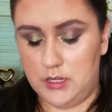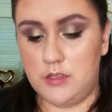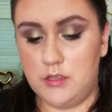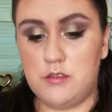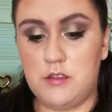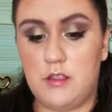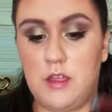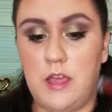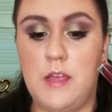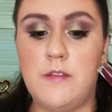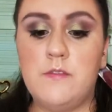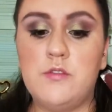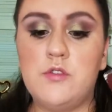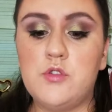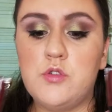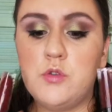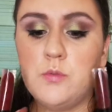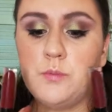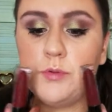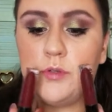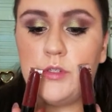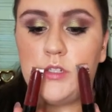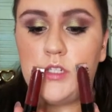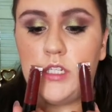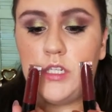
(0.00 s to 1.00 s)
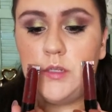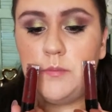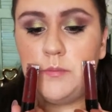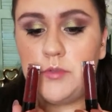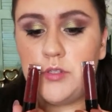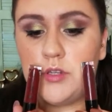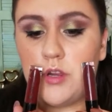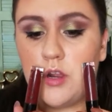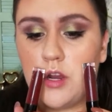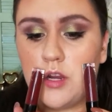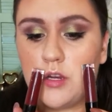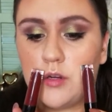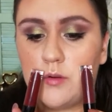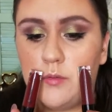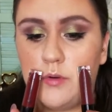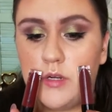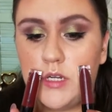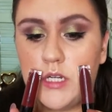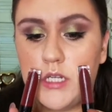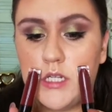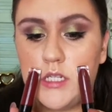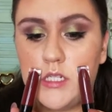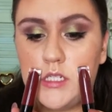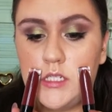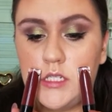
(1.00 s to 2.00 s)
So they have super deep dark
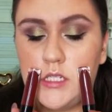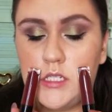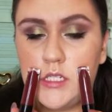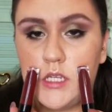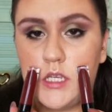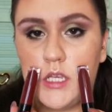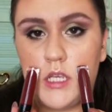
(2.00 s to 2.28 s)
ones,